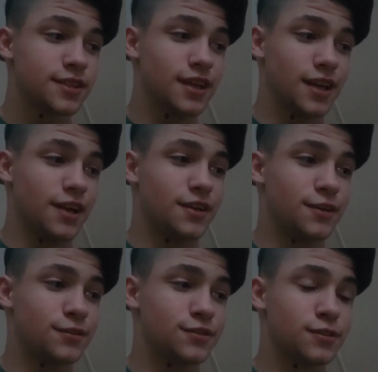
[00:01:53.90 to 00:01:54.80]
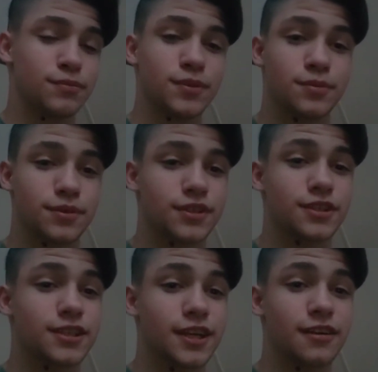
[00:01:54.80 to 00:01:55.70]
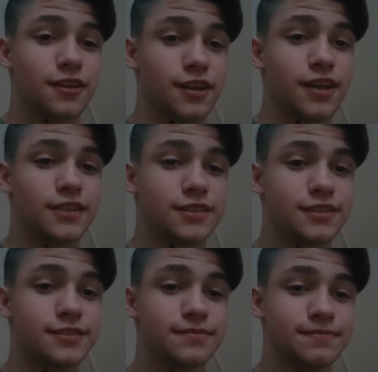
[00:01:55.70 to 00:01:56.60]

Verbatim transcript: And I know some people could care less.